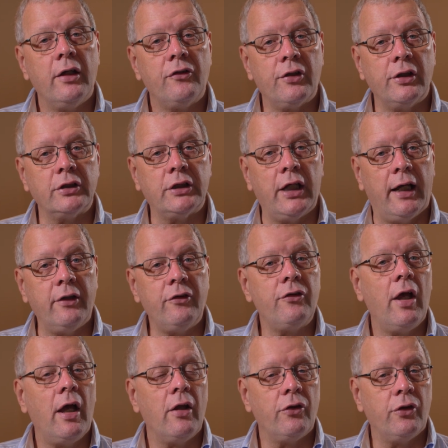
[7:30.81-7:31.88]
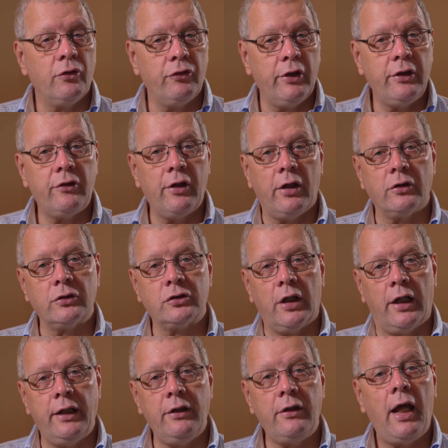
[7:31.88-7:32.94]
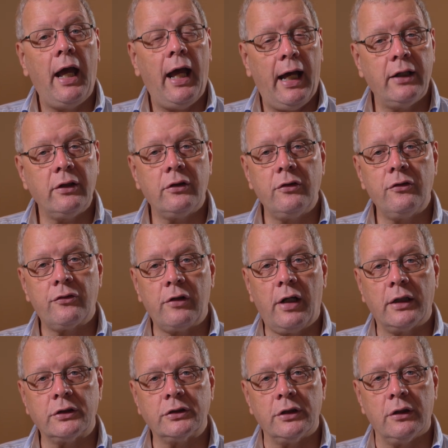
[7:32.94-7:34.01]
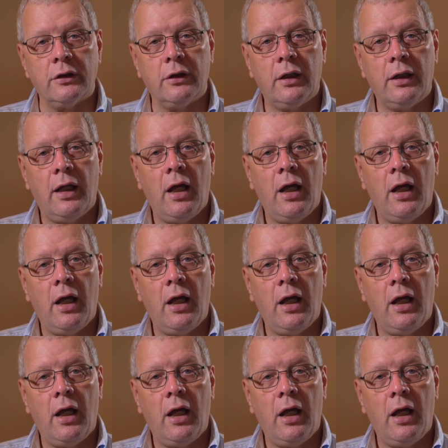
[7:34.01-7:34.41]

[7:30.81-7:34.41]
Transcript: such as the retail trade and construction,